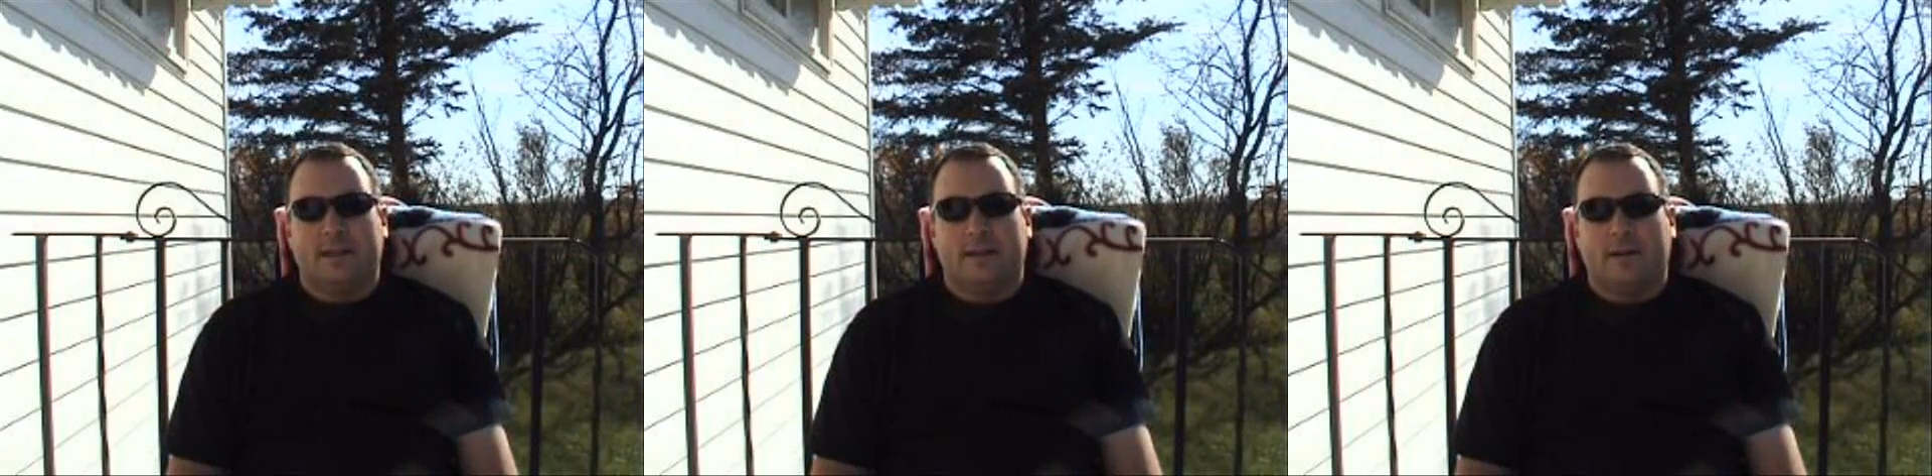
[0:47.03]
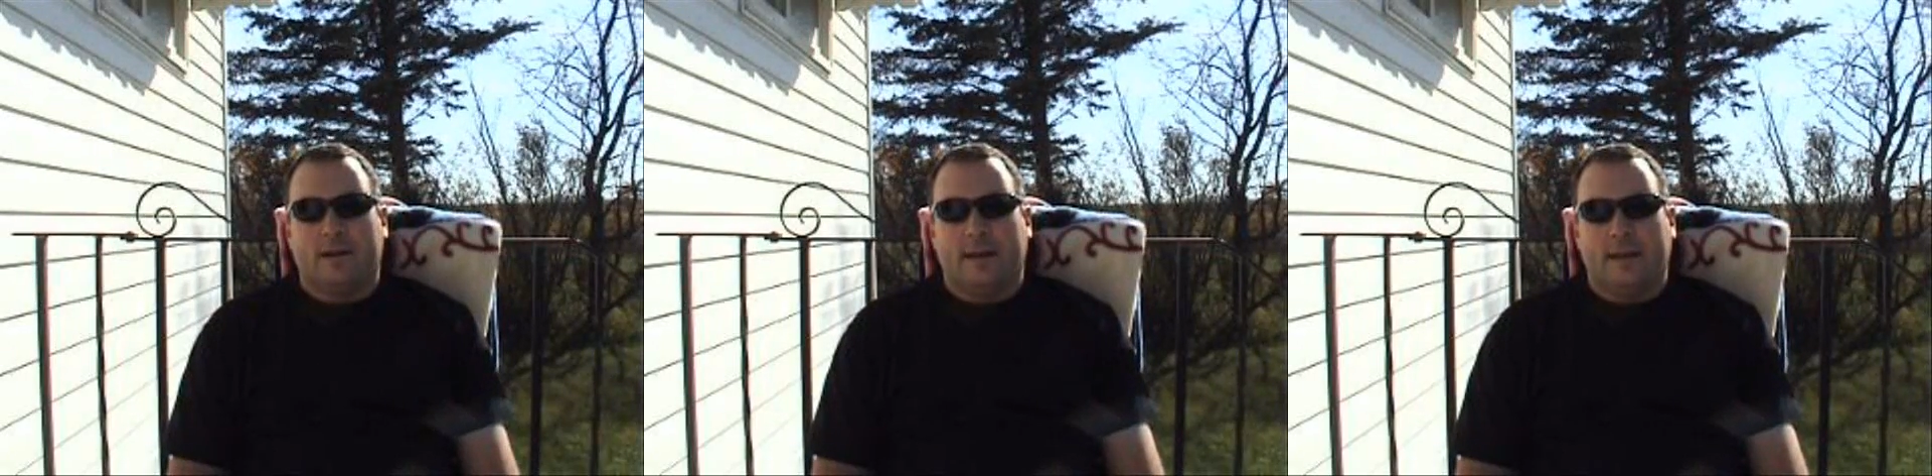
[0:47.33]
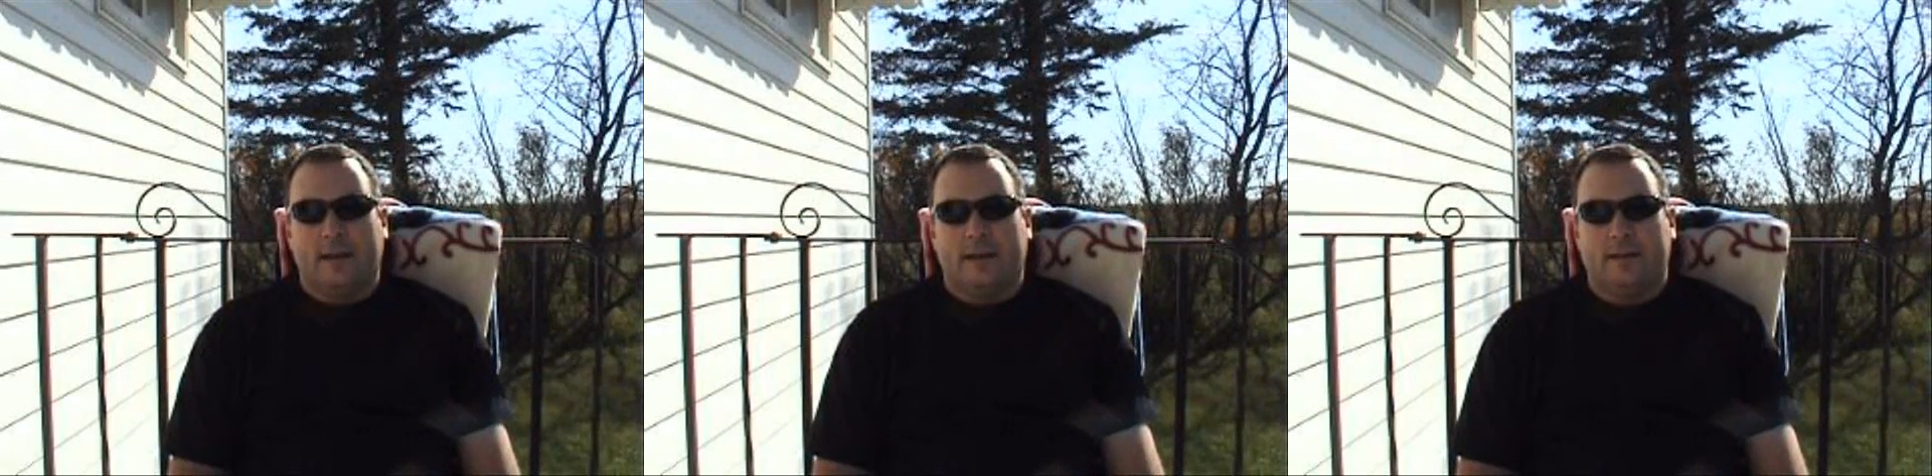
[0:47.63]

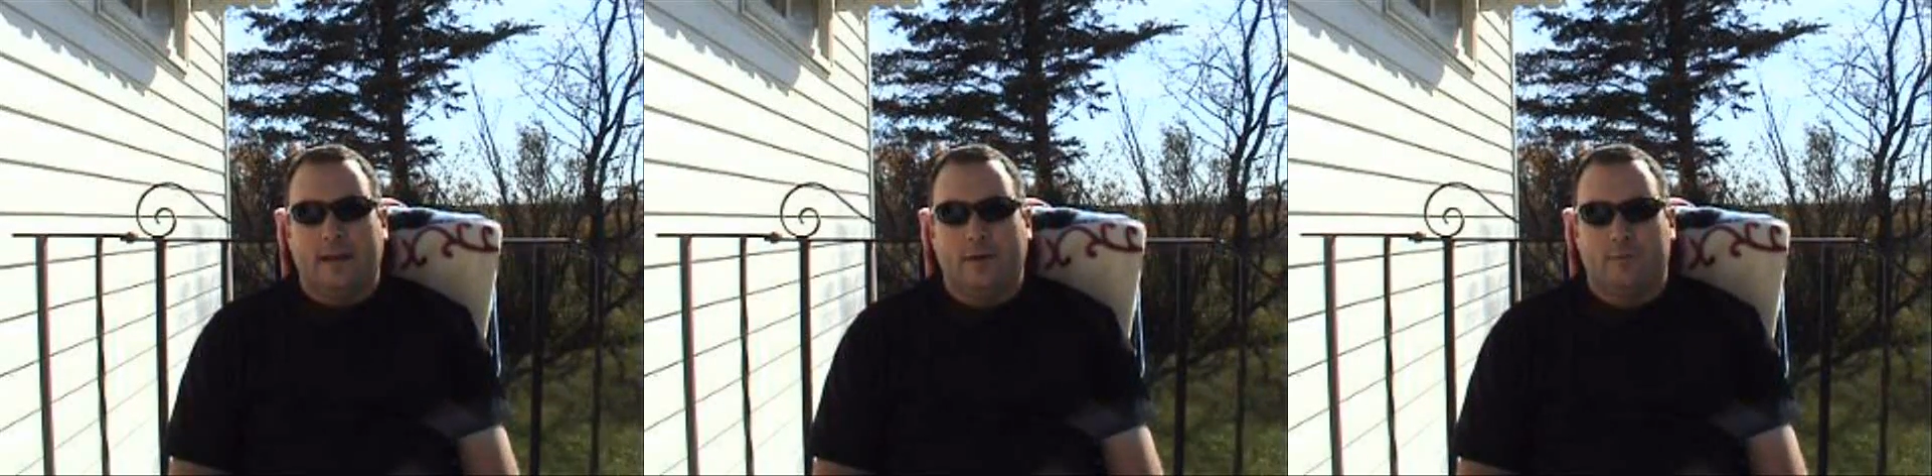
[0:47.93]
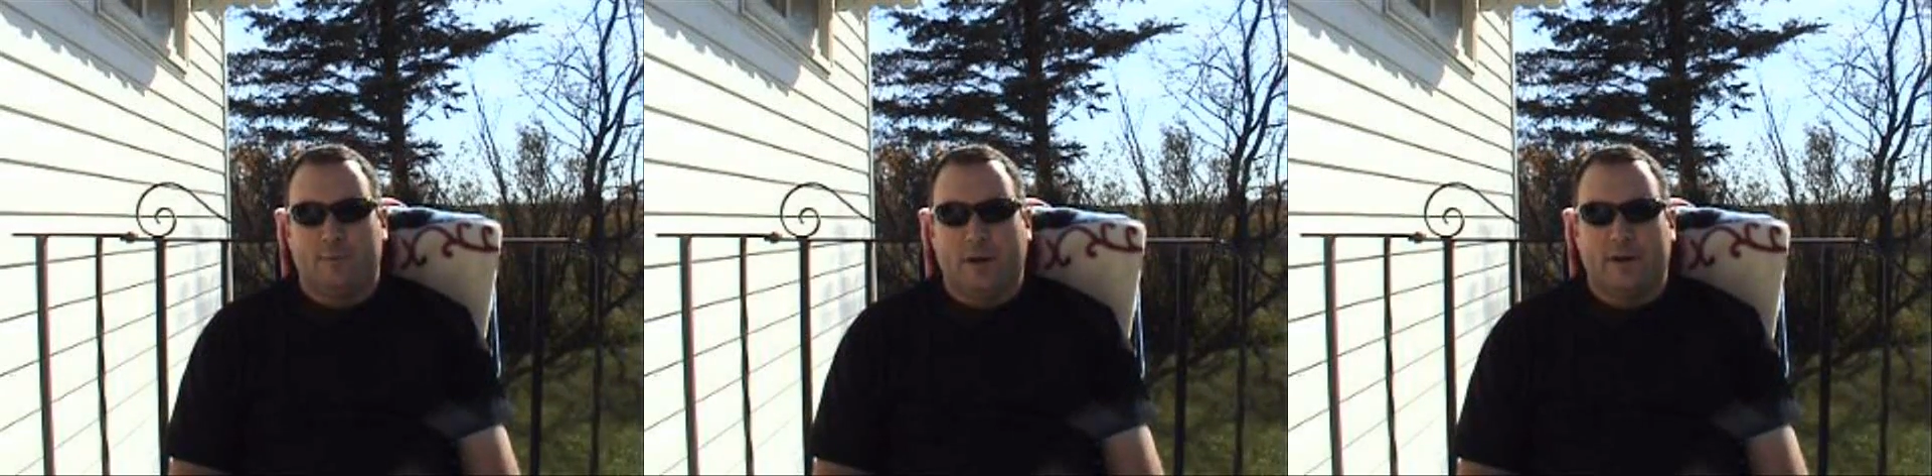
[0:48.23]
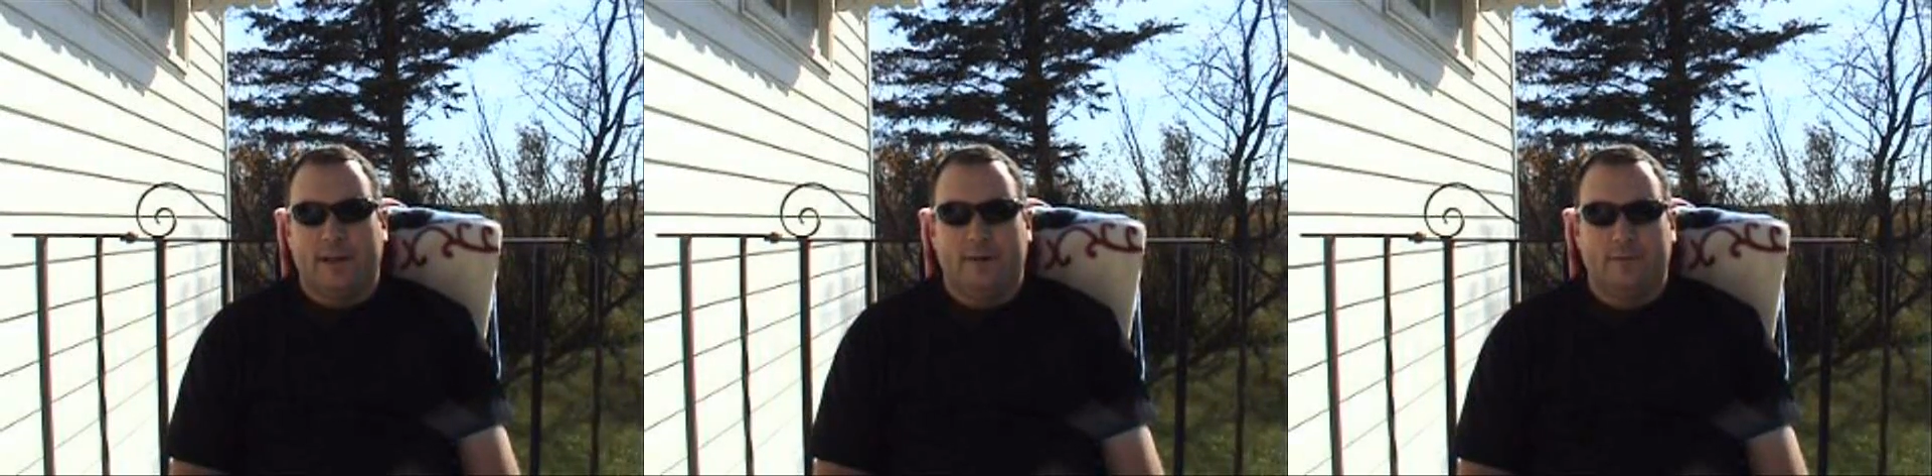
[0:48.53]
I helped
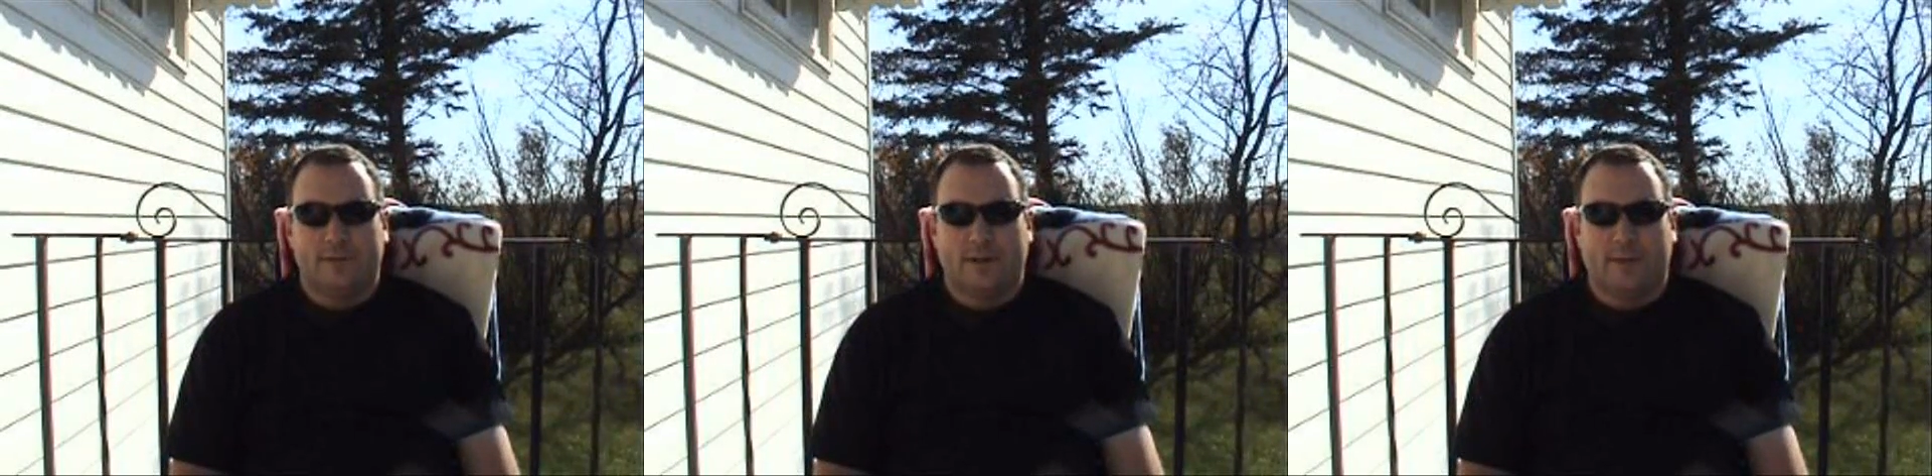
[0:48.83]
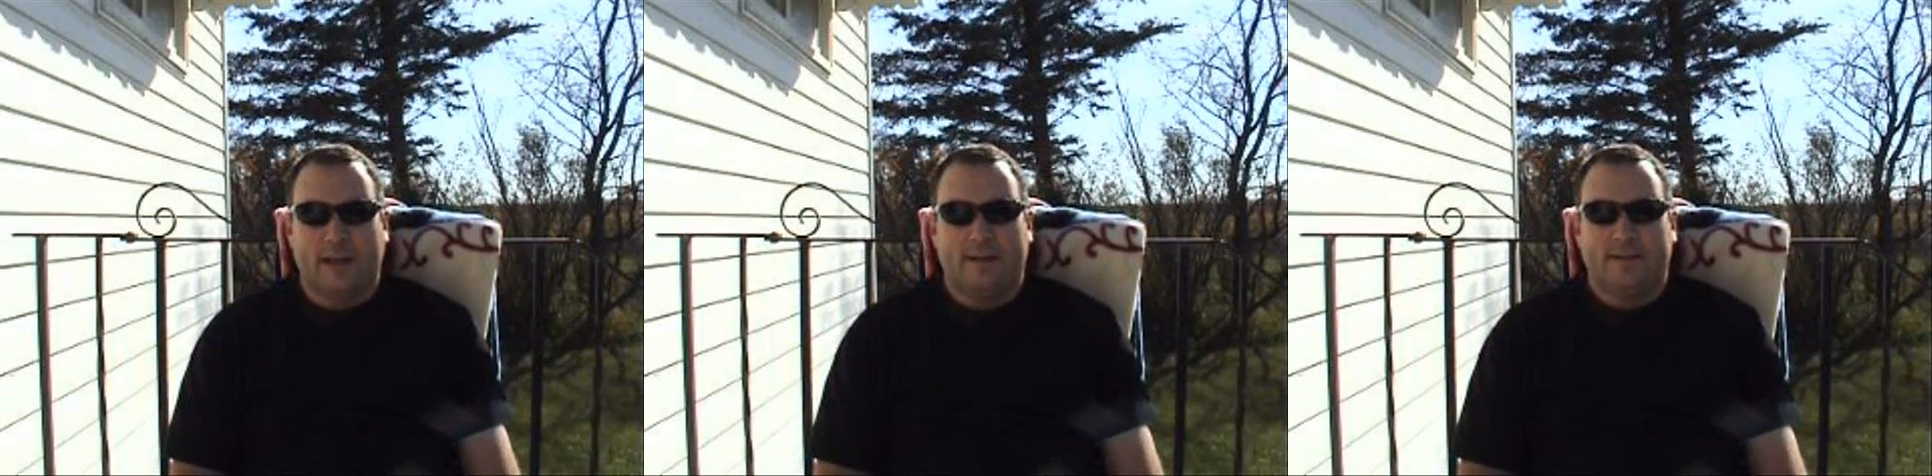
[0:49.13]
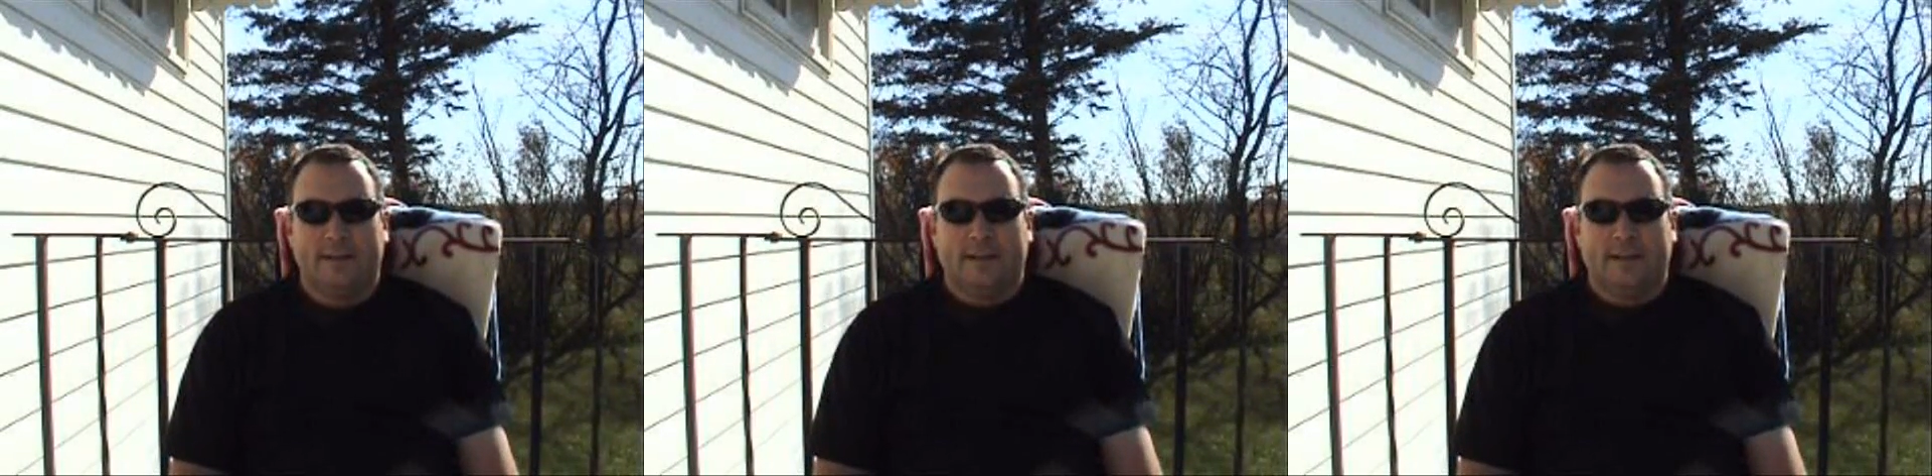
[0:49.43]
Barry some of that,